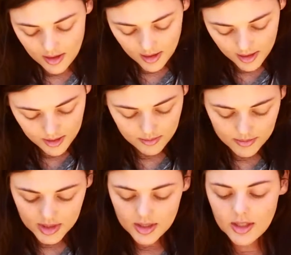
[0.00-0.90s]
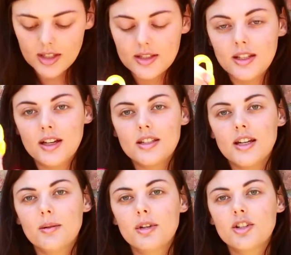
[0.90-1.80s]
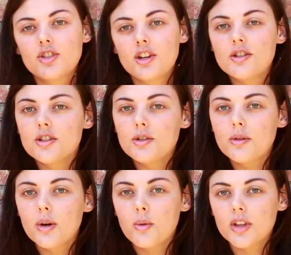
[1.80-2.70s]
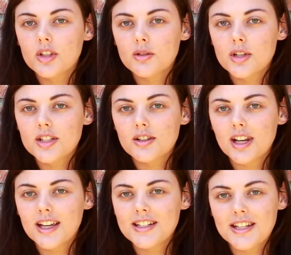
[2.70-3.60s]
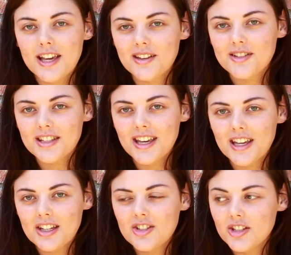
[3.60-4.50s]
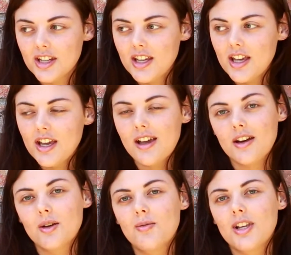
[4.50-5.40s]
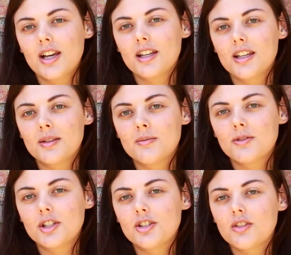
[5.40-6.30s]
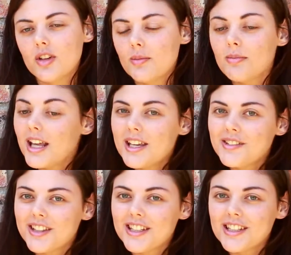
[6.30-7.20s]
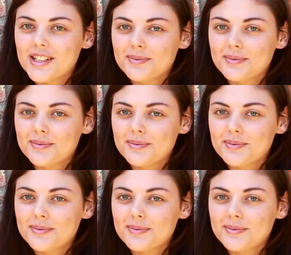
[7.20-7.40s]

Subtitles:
I'm excited. I'm going to show you what the toys look like in Tango's cage. And hopefully I can get some footage of him playing with it.